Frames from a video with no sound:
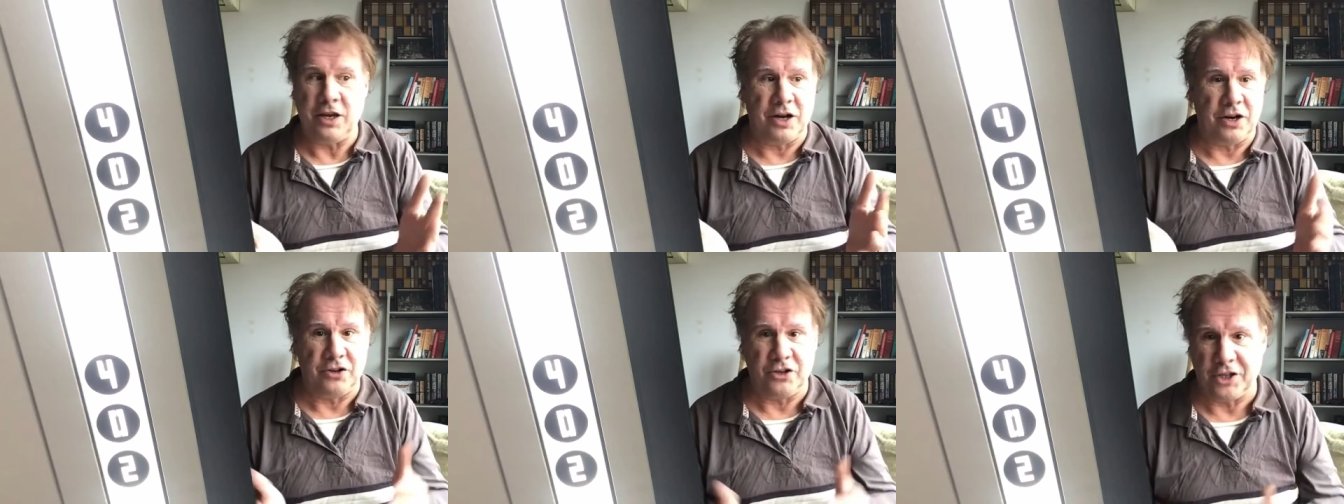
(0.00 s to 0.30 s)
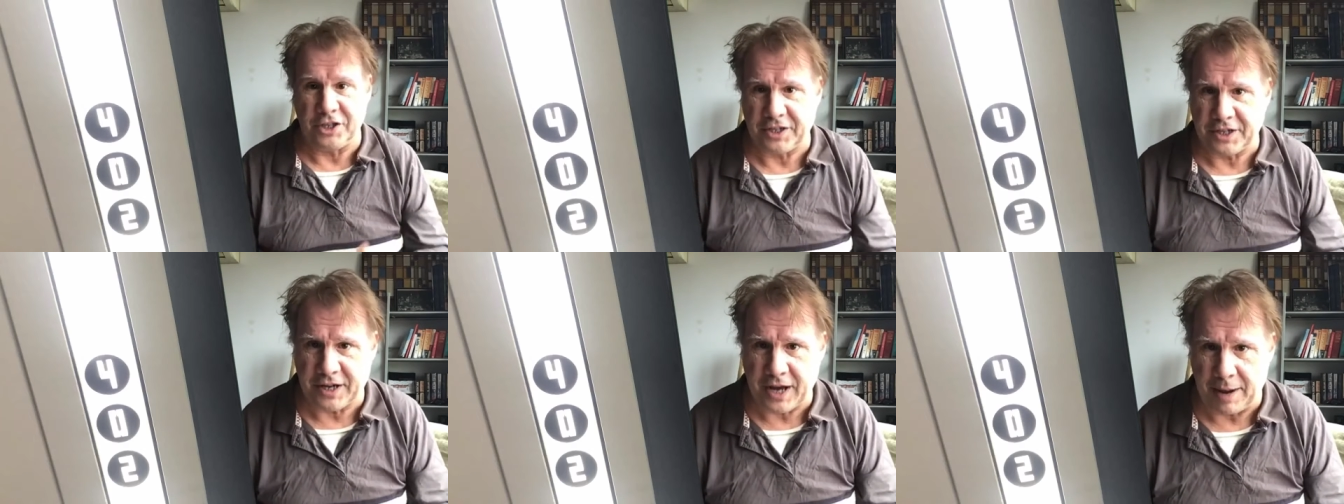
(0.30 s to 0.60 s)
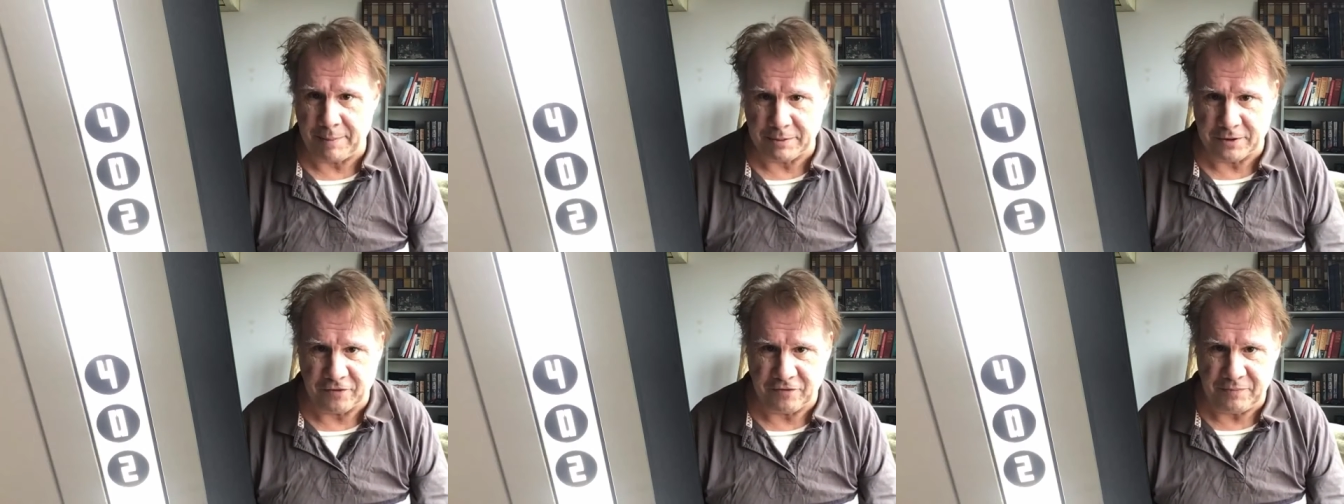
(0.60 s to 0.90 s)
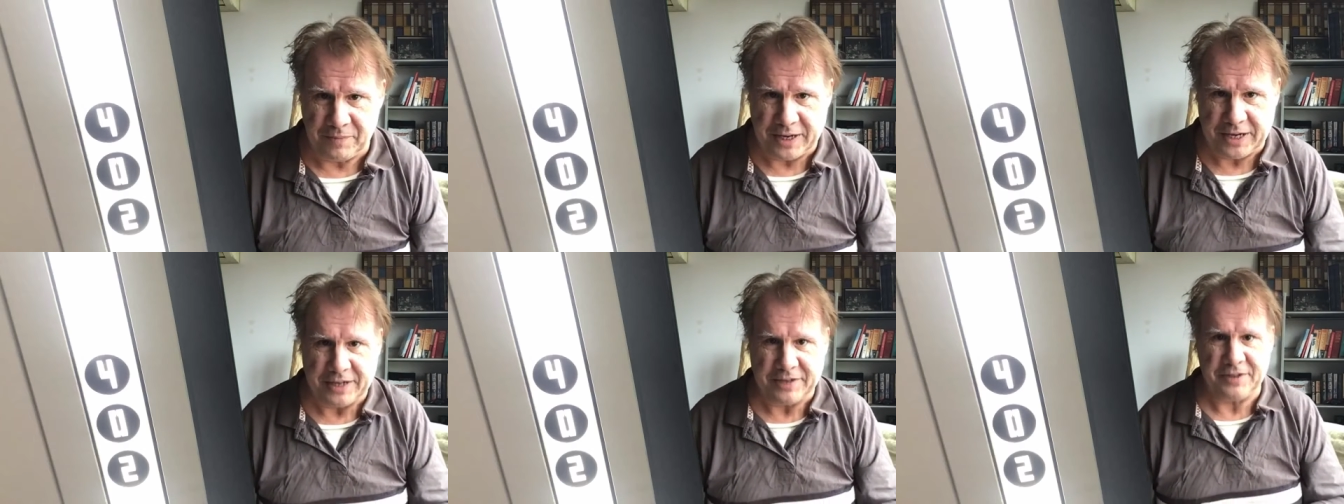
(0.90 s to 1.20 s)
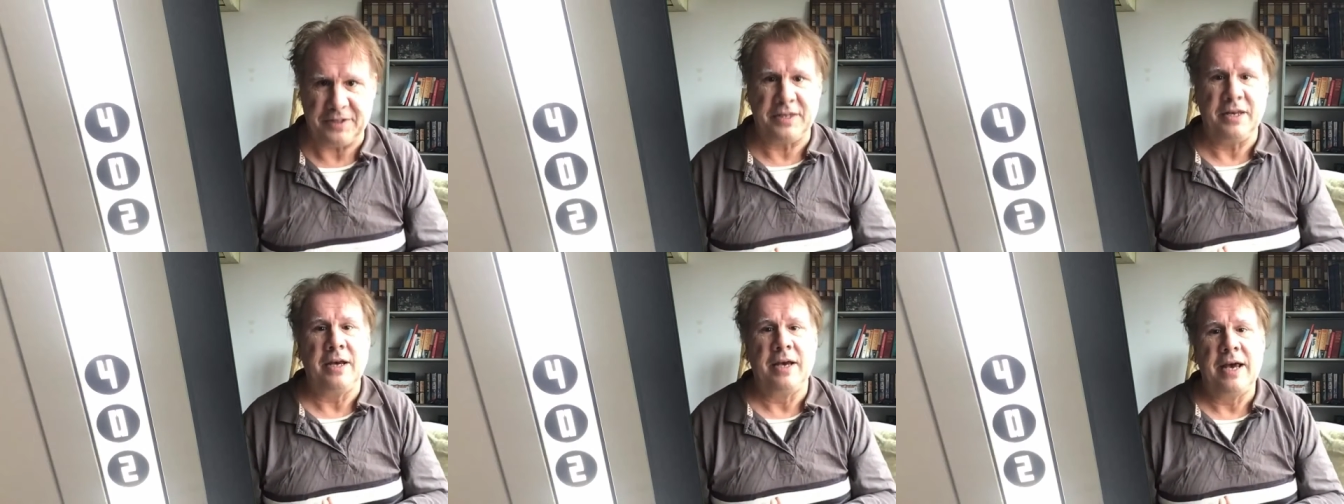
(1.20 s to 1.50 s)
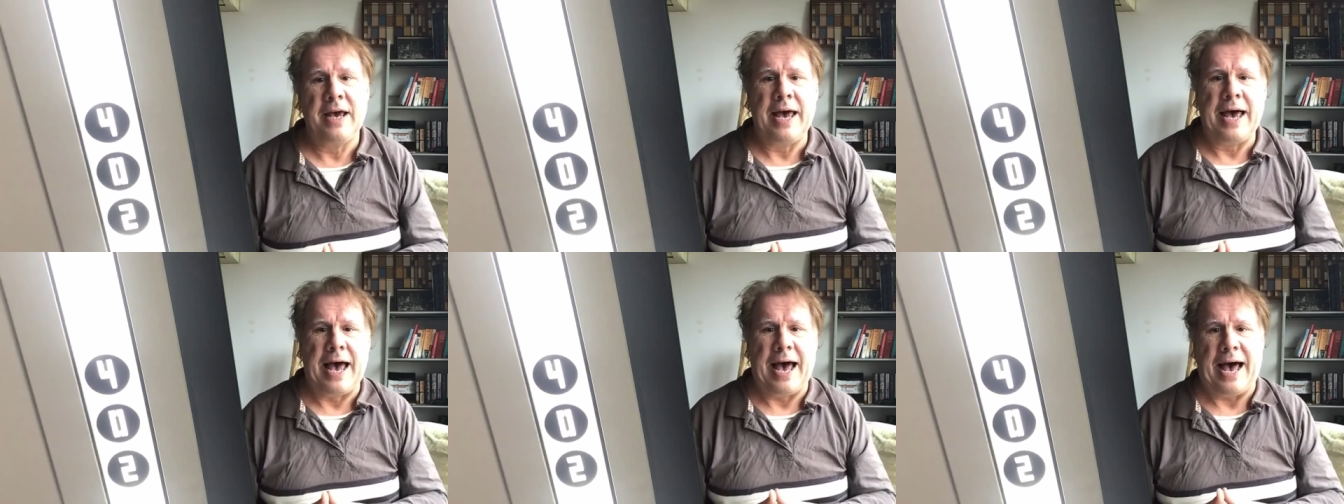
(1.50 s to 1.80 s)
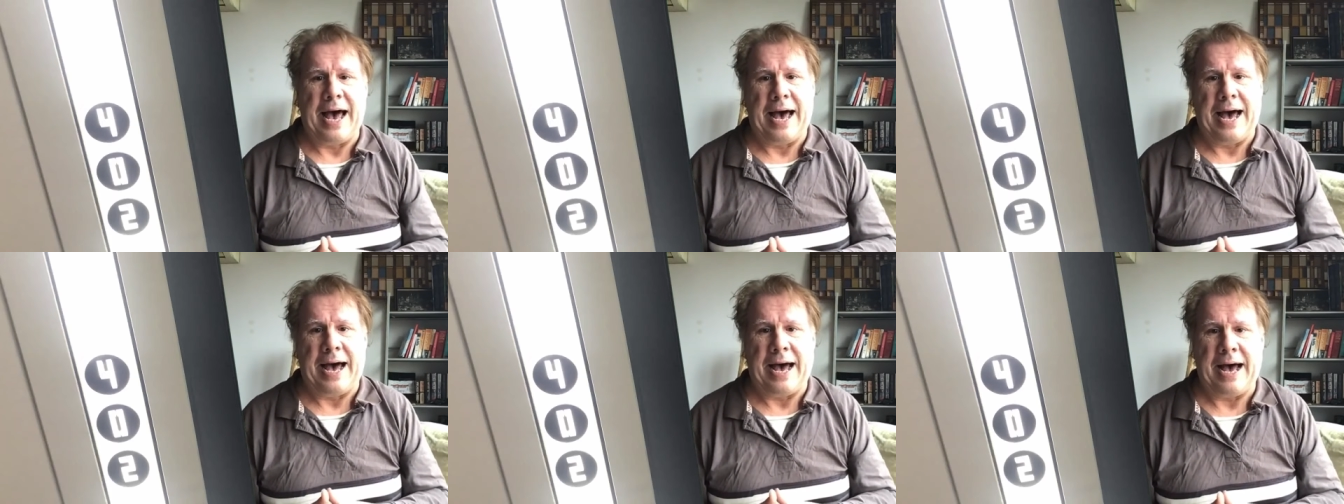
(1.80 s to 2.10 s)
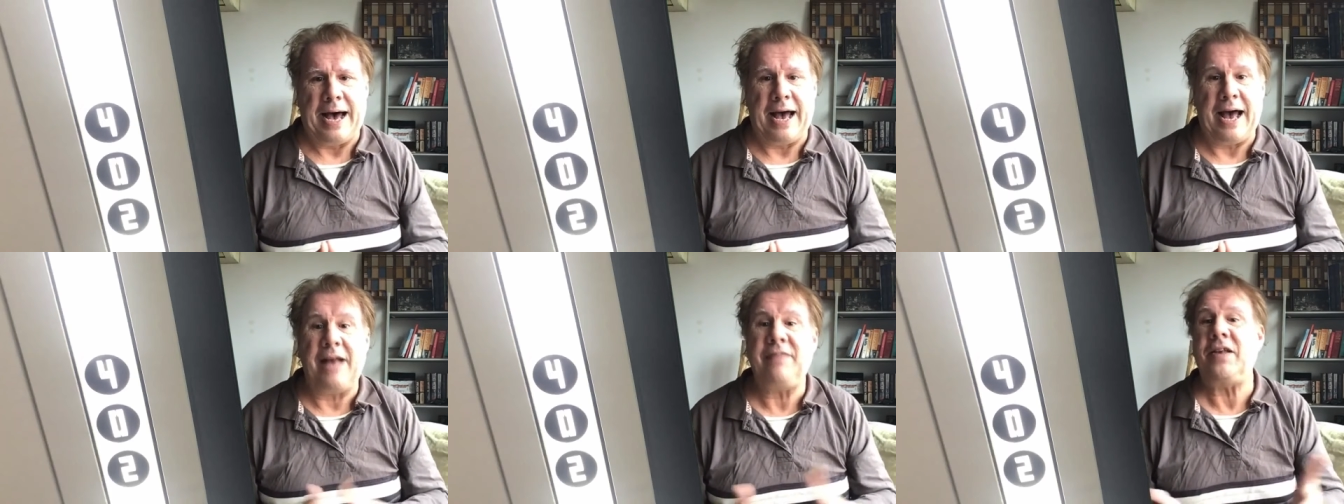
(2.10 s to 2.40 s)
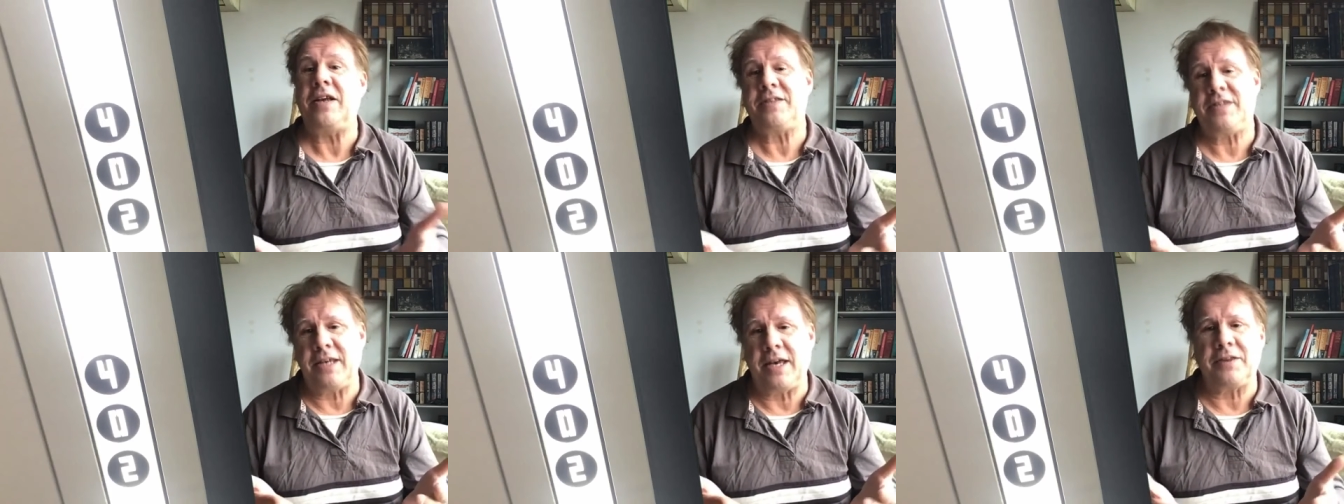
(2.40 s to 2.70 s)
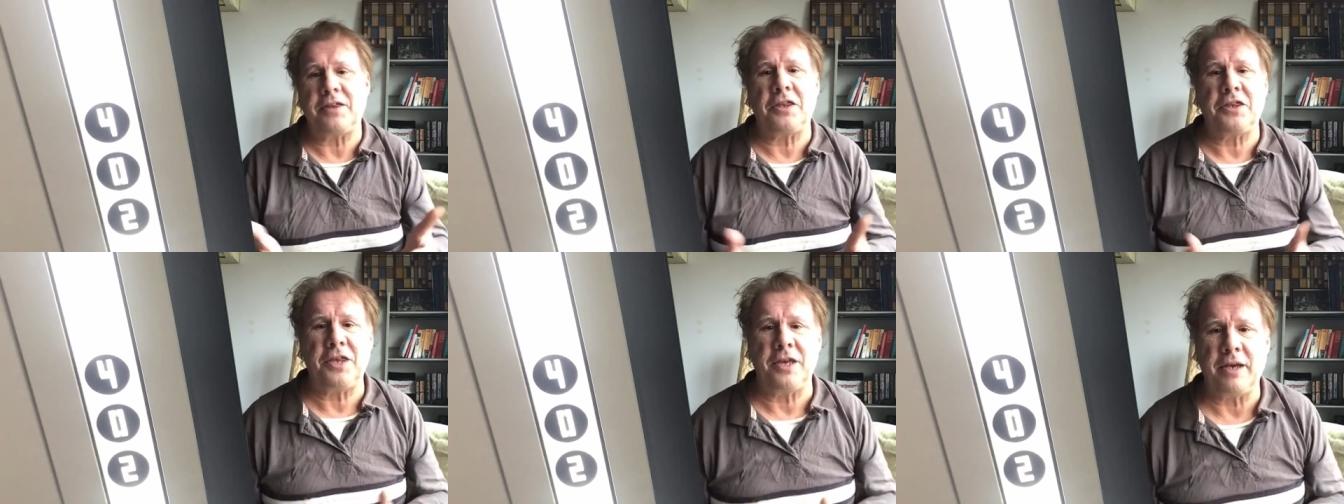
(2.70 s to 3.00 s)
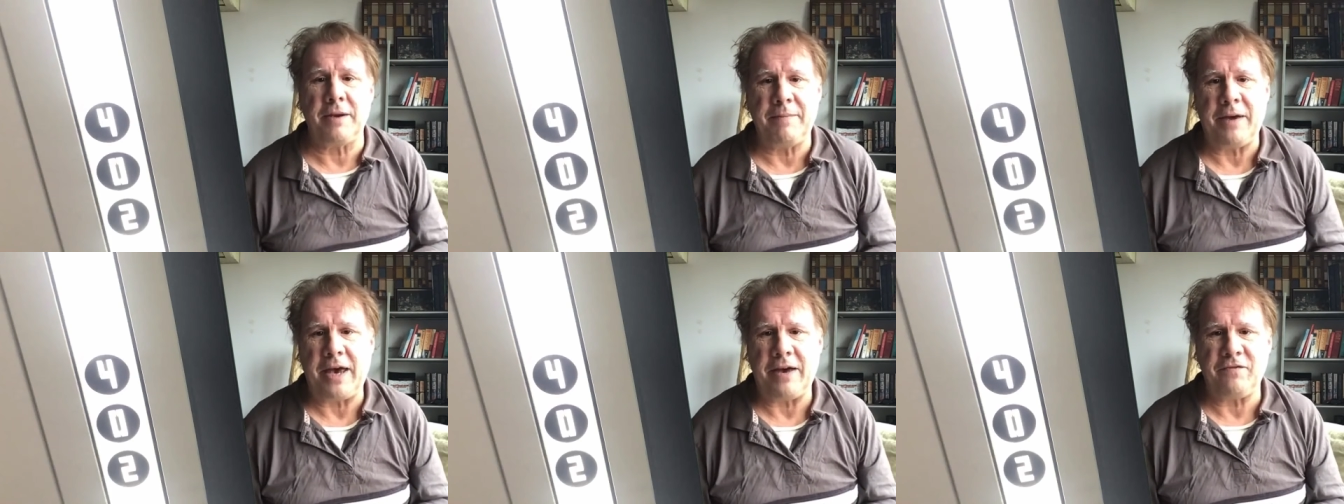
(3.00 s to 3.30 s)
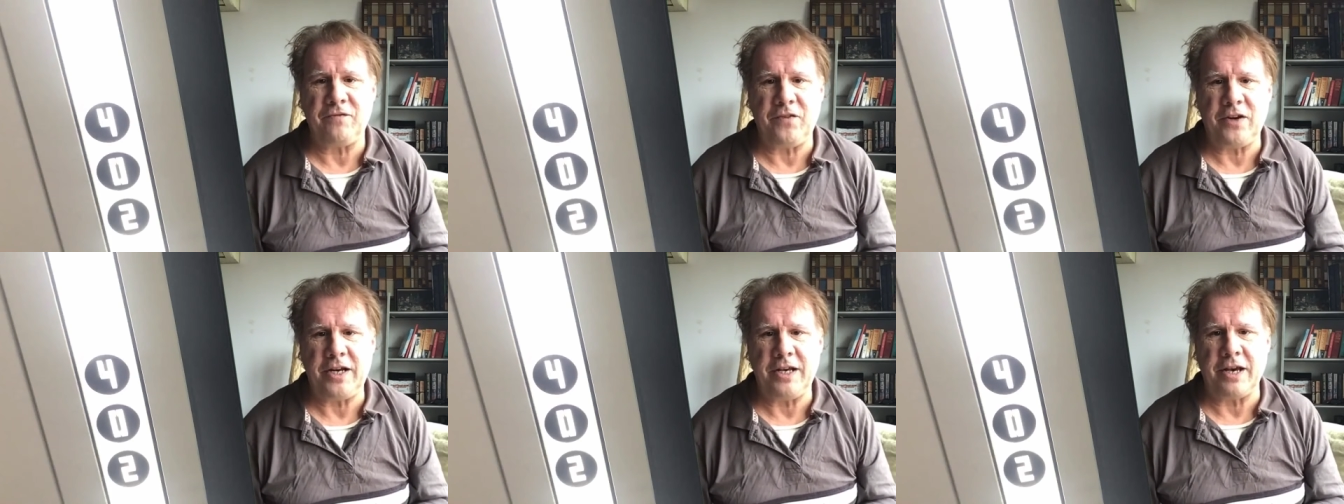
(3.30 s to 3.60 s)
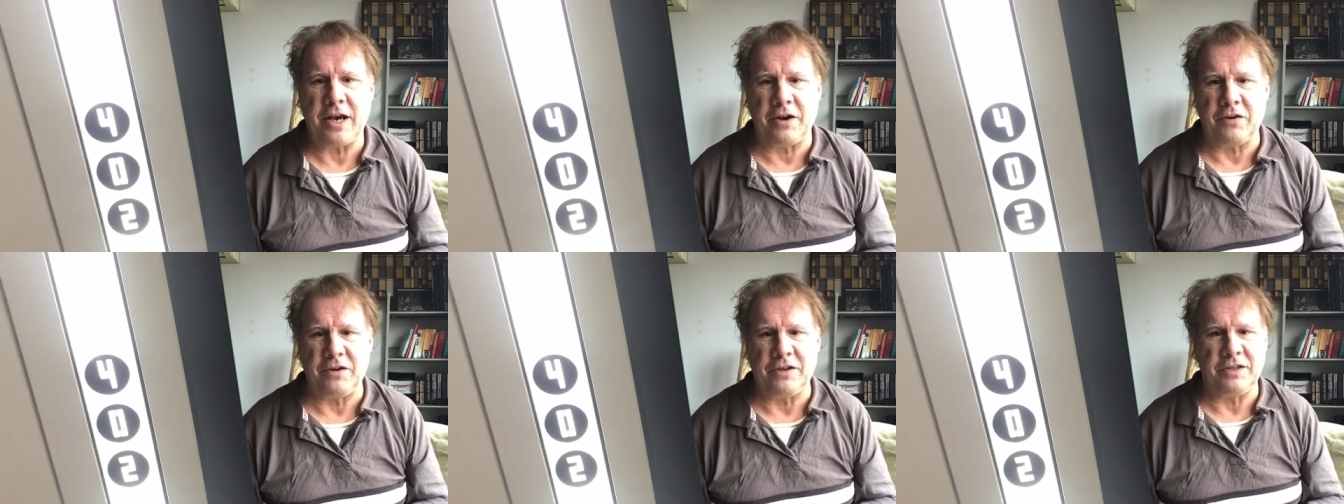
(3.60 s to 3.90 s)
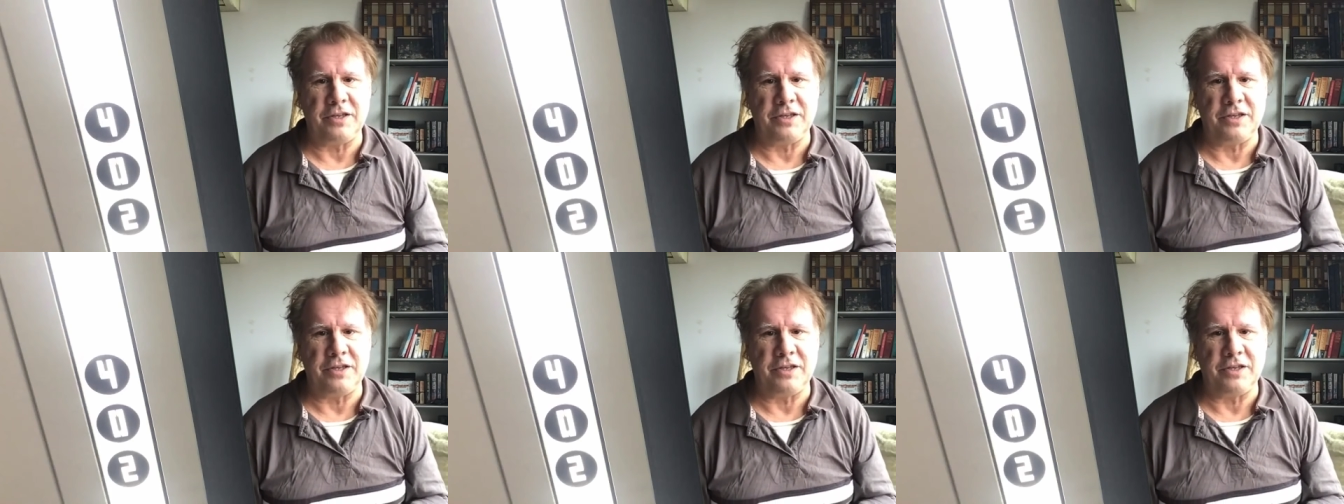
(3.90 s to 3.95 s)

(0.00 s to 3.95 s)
you know, just a couple of minutes. And that's the other thing about video,